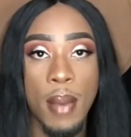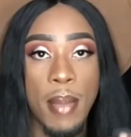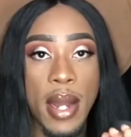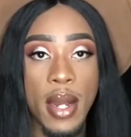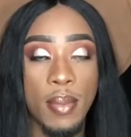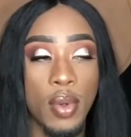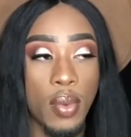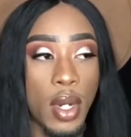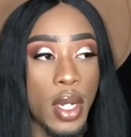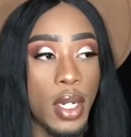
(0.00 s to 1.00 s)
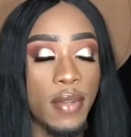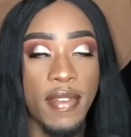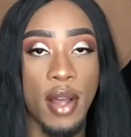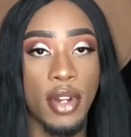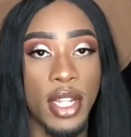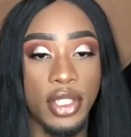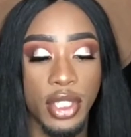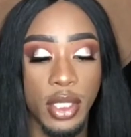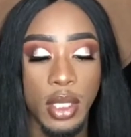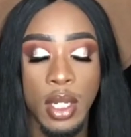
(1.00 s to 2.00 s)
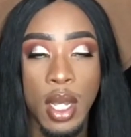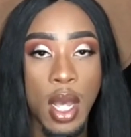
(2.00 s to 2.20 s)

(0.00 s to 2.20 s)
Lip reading: my number one foundation